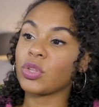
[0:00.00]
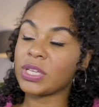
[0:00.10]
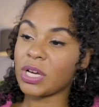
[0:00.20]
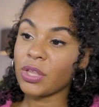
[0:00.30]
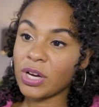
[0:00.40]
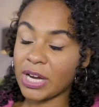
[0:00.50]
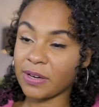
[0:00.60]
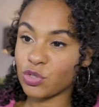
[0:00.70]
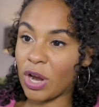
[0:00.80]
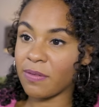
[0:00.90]
The other kind
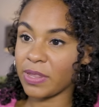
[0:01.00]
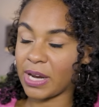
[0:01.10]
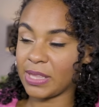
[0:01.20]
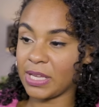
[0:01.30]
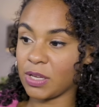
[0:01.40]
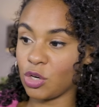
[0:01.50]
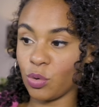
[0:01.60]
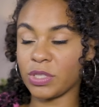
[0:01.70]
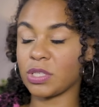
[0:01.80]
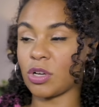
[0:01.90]
of travel that I think no
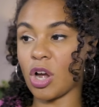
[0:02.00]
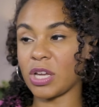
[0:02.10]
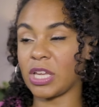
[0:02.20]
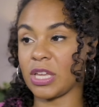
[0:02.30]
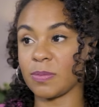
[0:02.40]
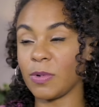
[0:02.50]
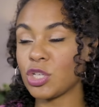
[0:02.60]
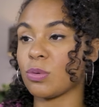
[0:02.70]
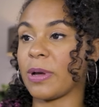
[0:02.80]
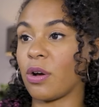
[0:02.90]
one's talking as
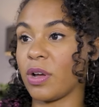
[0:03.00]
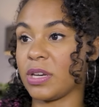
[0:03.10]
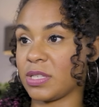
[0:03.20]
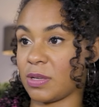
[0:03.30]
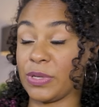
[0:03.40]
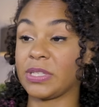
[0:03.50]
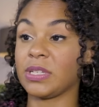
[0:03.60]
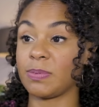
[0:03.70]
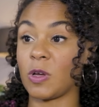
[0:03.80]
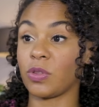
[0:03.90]
much about, and it's a
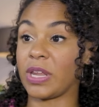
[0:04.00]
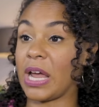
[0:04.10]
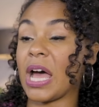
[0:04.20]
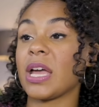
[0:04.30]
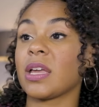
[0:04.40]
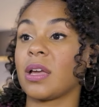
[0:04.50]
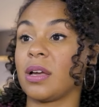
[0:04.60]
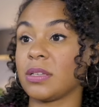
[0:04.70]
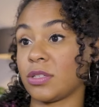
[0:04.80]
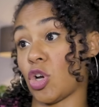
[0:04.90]
business model that I
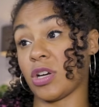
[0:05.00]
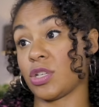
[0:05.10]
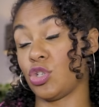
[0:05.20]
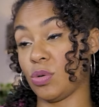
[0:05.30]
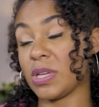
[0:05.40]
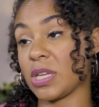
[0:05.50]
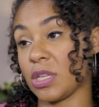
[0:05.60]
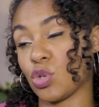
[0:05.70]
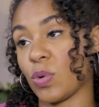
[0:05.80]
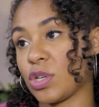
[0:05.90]
started doing
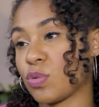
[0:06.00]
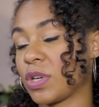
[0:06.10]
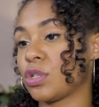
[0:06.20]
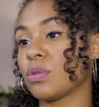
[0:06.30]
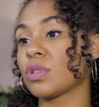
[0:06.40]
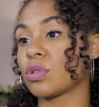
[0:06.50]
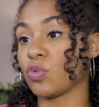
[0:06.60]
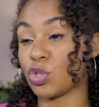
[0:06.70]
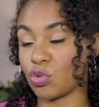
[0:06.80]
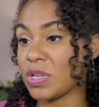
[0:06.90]
in 2022, is
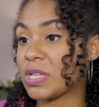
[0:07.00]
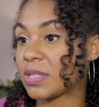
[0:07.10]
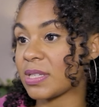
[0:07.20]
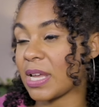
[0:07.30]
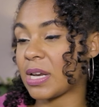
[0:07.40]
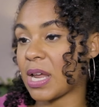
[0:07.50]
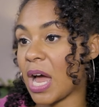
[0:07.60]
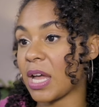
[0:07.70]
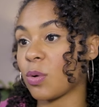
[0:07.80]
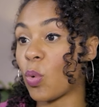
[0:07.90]
retreats. And
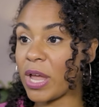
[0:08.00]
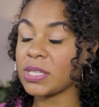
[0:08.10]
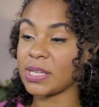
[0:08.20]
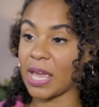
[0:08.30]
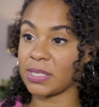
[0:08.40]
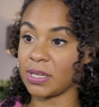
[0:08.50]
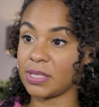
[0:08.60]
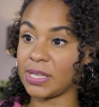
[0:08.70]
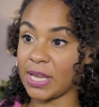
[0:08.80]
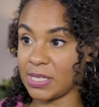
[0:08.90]
I went as an
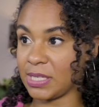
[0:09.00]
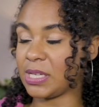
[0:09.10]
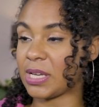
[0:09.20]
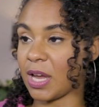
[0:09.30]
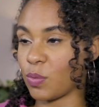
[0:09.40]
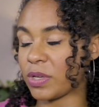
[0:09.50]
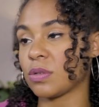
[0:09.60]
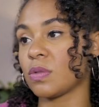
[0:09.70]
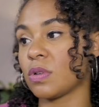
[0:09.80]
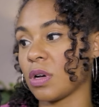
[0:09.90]
attendee, I went
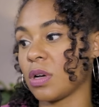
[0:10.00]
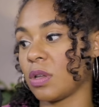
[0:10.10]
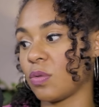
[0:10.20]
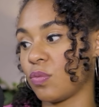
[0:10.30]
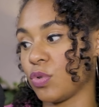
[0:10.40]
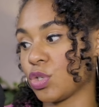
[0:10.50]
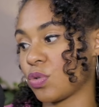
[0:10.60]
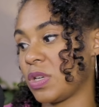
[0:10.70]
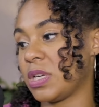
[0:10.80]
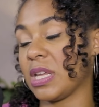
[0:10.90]
to a
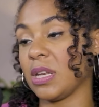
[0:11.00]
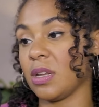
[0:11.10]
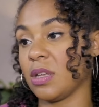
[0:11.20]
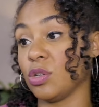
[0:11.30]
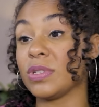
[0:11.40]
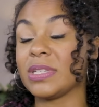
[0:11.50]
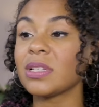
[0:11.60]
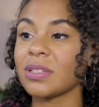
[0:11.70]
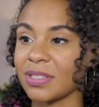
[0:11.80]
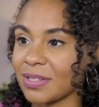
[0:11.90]
retreat in New
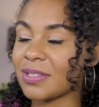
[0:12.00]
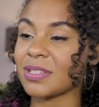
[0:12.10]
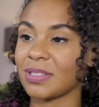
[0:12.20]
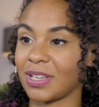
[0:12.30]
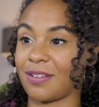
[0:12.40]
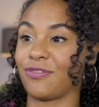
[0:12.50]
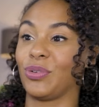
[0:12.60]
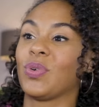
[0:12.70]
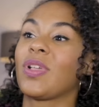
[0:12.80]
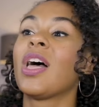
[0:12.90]
Zealand. Like I
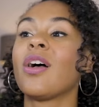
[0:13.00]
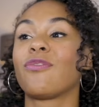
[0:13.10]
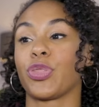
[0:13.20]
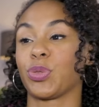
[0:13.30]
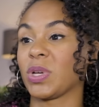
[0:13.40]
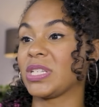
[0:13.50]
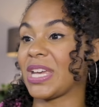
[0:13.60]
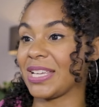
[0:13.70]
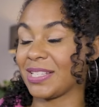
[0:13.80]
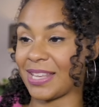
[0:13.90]
flew for three
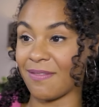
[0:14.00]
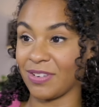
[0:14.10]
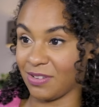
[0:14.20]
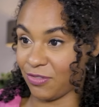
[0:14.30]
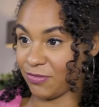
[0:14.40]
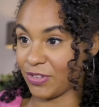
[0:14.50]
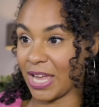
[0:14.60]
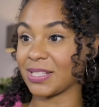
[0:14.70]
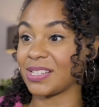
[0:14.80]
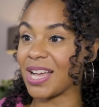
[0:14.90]
days, seven different
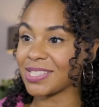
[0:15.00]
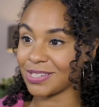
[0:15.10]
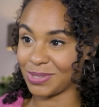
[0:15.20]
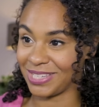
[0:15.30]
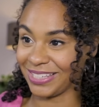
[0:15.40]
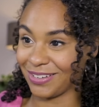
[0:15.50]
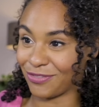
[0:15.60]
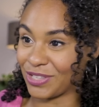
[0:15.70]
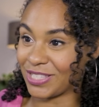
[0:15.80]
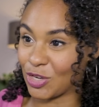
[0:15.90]
flights, got to New Zealand
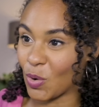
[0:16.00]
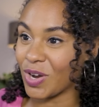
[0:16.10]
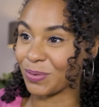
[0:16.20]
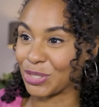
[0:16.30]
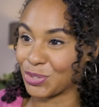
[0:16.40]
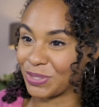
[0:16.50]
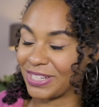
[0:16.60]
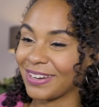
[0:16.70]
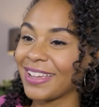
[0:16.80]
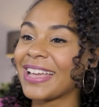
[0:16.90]
for this yoga
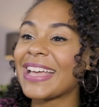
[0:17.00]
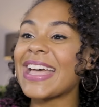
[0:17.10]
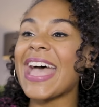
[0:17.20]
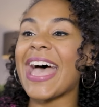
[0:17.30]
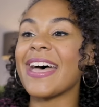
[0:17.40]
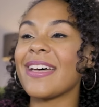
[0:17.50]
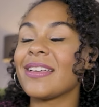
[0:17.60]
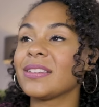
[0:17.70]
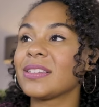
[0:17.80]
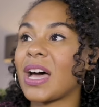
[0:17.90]
retreat.
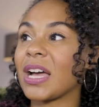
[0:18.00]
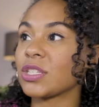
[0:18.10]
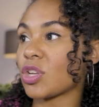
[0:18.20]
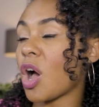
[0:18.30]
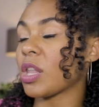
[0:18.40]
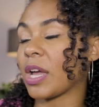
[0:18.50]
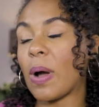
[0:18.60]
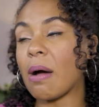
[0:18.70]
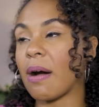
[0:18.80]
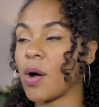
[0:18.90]
And I saw, like,
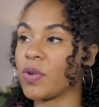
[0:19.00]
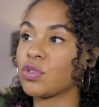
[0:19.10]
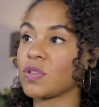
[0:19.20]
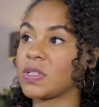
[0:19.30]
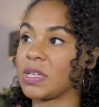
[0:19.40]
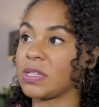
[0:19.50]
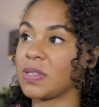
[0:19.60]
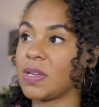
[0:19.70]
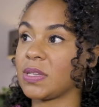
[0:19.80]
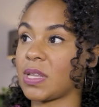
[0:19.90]
wow, how interesting is
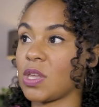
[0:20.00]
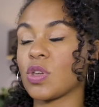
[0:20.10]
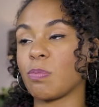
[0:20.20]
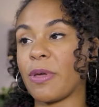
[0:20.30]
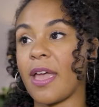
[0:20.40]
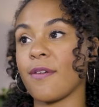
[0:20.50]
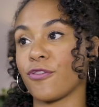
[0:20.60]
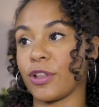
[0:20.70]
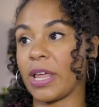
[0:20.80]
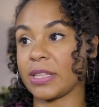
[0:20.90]
this that you could pay
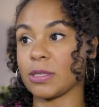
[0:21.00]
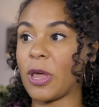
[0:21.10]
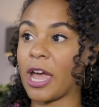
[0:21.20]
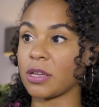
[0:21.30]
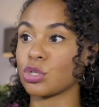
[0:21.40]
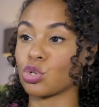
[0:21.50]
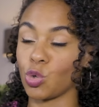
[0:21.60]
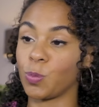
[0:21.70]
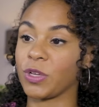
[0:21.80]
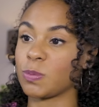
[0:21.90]
for like this packaged
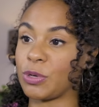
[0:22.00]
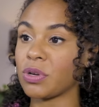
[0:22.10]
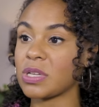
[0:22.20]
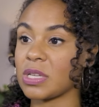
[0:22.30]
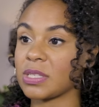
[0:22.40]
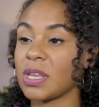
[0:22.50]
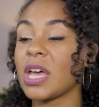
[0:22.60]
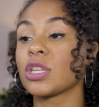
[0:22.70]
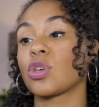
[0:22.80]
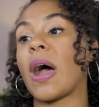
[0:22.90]
group experience?
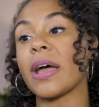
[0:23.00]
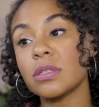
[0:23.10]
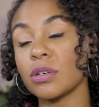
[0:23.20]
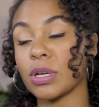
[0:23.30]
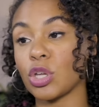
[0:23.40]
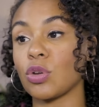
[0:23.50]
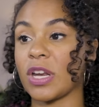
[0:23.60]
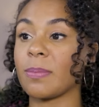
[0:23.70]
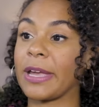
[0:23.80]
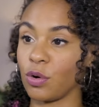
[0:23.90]
So I started
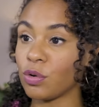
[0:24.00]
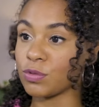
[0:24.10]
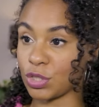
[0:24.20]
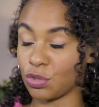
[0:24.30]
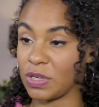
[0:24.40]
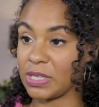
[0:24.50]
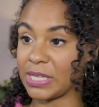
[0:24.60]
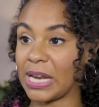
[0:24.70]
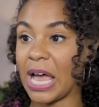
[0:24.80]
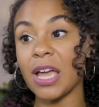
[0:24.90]
curating my own retreats,
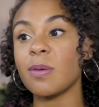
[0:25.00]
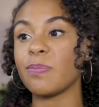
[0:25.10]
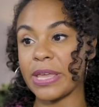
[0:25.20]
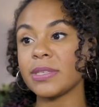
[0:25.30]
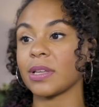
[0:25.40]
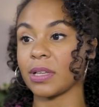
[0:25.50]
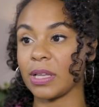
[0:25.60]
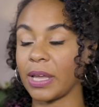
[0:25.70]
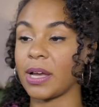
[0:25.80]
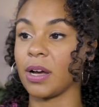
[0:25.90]
and I'm basically
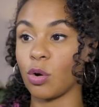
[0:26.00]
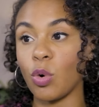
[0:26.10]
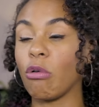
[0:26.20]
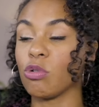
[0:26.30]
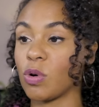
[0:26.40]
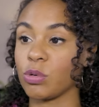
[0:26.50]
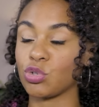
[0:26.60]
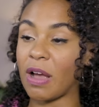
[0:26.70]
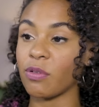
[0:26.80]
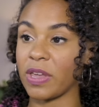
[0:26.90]
like a quote unquote
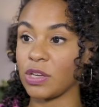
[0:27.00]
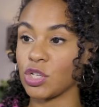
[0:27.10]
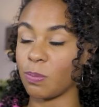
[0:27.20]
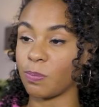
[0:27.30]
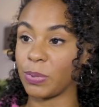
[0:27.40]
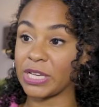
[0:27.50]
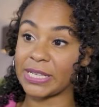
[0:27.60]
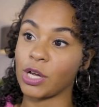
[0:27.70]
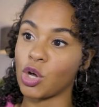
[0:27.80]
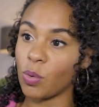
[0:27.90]
travel agent because
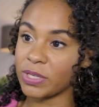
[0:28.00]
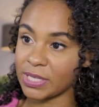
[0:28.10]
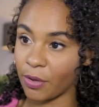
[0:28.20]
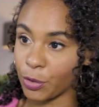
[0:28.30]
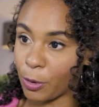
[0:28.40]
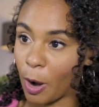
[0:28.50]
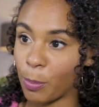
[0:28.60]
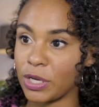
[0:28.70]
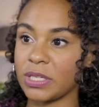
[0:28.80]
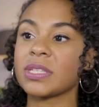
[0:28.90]
I go and scout the
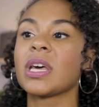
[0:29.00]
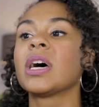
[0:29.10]
properties.